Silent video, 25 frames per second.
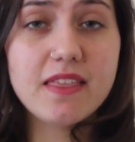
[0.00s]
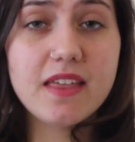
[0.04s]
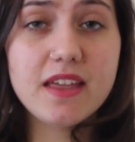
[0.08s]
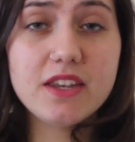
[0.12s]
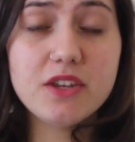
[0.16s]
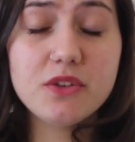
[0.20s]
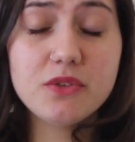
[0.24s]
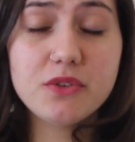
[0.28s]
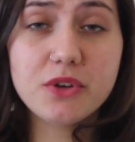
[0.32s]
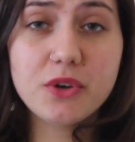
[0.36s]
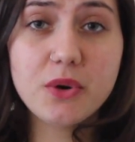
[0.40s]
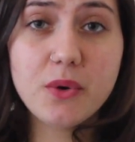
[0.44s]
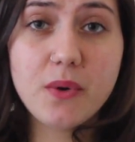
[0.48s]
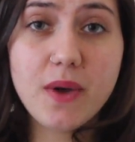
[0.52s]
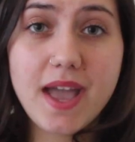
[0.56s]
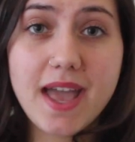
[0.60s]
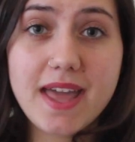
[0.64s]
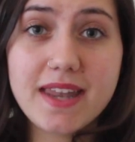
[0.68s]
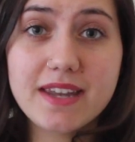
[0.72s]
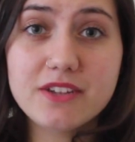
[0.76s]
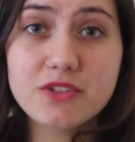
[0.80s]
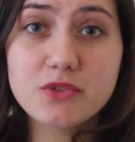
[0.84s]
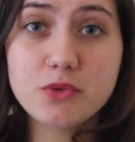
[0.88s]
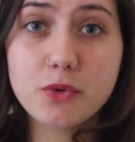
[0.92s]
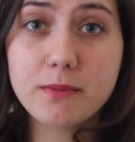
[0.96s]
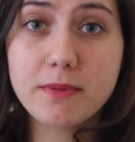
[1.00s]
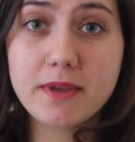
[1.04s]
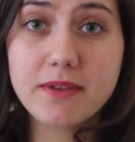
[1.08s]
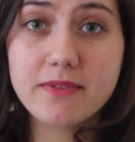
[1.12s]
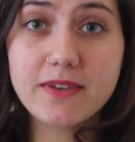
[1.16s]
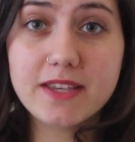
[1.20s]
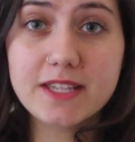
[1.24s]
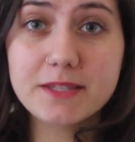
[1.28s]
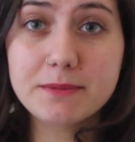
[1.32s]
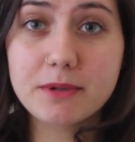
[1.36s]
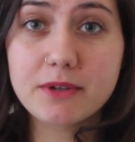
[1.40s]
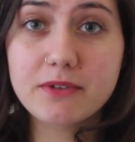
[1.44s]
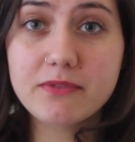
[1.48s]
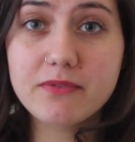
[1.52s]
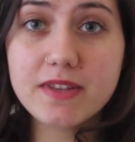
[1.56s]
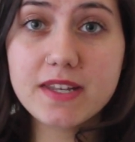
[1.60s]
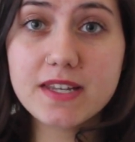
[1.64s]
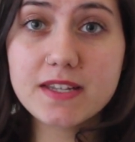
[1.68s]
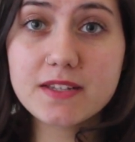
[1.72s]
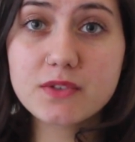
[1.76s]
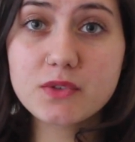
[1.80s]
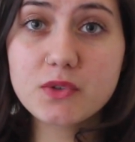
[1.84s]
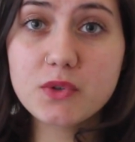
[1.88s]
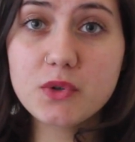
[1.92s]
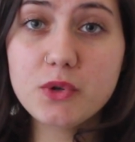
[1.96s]
then you can go ahead and join my Facebook
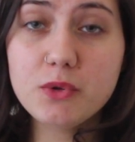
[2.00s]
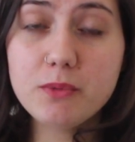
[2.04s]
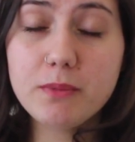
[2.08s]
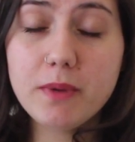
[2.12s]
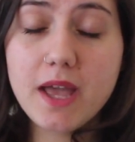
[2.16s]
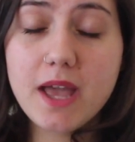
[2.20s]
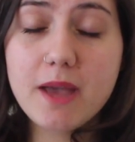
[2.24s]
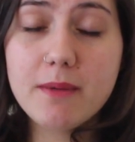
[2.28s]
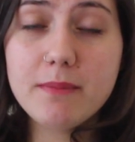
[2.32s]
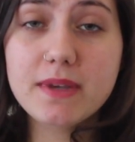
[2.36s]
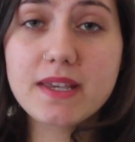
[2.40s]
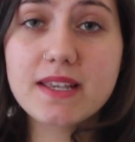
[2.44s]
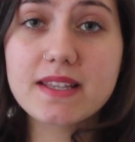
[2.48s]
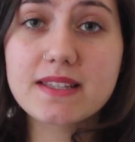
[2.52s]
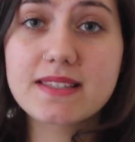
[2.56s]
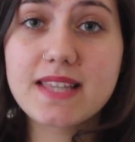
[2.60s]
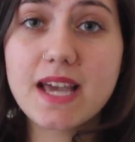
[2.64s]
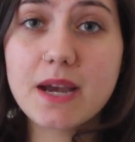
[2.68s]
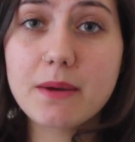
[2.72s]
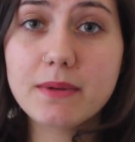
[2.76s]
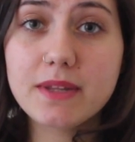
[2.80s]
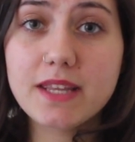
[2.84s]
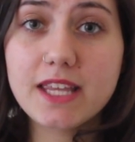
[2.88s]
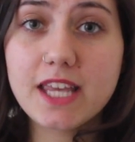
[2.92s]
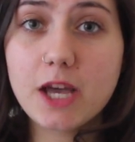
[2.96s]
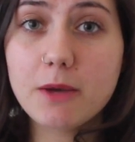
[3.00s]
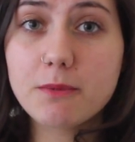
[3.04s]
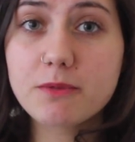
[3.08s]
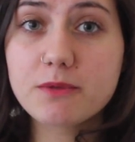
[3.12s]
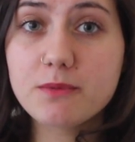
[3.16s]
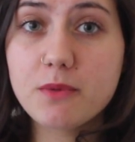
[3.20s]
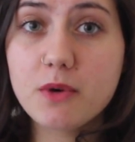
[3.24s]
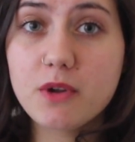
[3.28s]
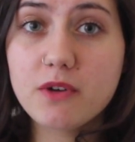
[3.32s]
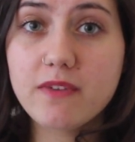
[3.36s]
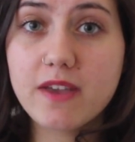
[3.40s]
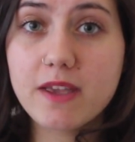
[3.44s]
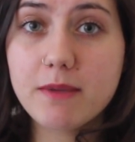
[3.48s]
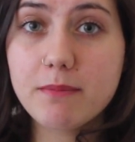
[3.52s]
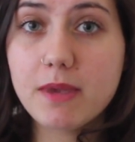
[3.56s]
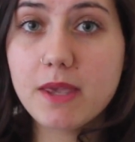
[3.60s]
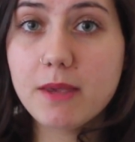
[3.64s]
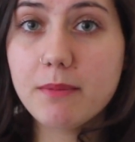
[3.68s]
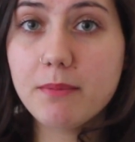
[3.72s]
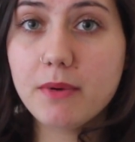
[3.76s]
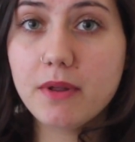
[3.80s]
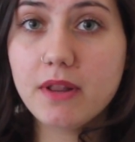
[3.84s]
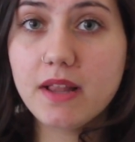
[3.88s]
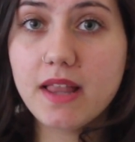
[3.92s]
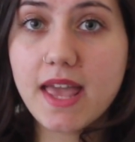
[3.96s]
fitness group, because that really helps motivate
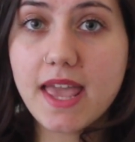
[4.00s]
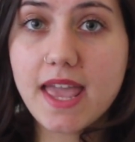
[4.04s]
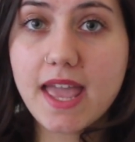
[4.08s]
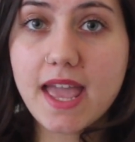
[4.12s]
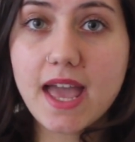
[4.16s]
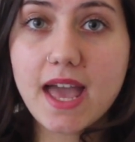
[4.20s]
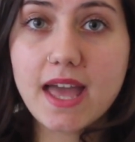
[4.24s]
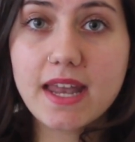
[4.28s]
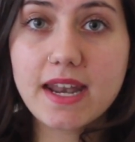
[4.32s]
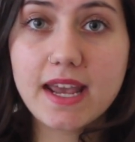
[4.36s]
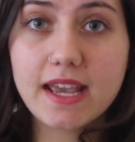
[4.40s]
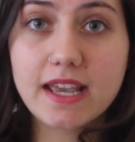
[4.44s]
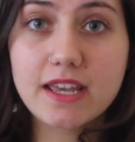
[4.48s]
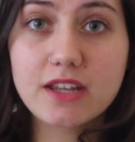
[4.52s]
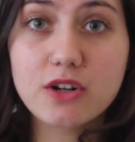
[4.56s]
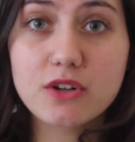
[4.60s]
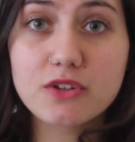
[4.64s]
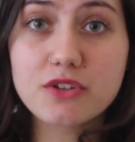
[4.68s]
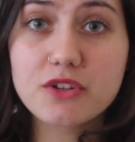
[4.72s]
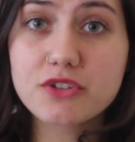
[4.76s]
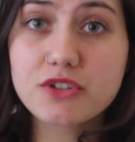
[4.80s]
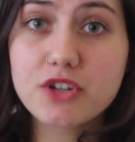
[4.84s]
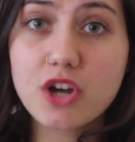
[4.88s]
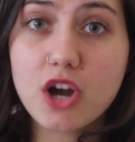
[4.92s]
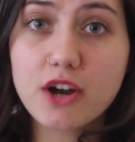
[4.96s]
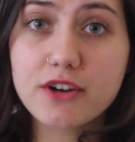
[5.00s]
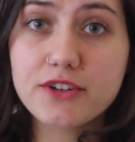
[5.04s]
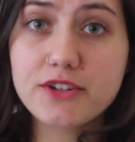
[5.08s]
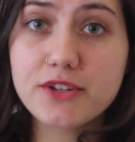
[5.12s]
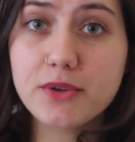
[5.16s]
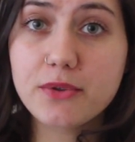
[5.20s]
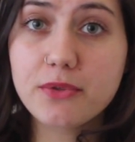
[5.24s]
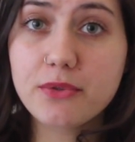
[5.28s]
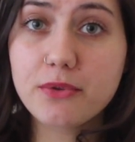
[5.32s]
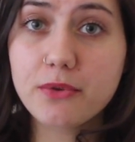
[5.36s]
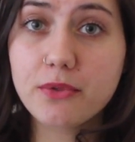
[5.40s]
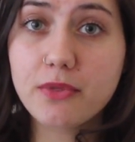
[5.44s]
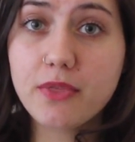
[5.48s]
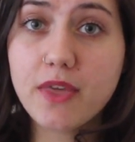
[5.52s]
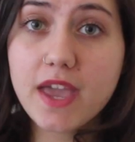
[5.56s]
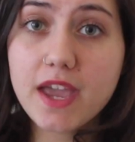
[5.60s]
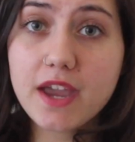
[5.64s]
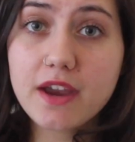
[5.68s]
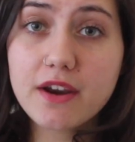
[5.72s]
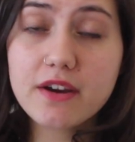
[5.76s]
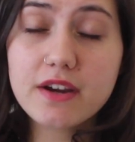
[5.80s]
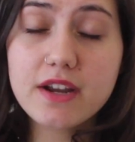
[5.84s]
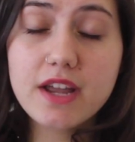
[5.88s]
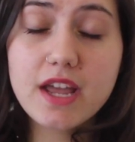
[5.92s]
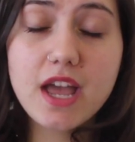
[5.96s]
people, and I can also talk to you through
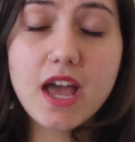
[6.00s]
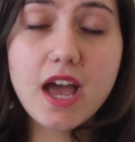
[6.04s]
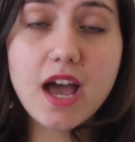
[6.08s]
there.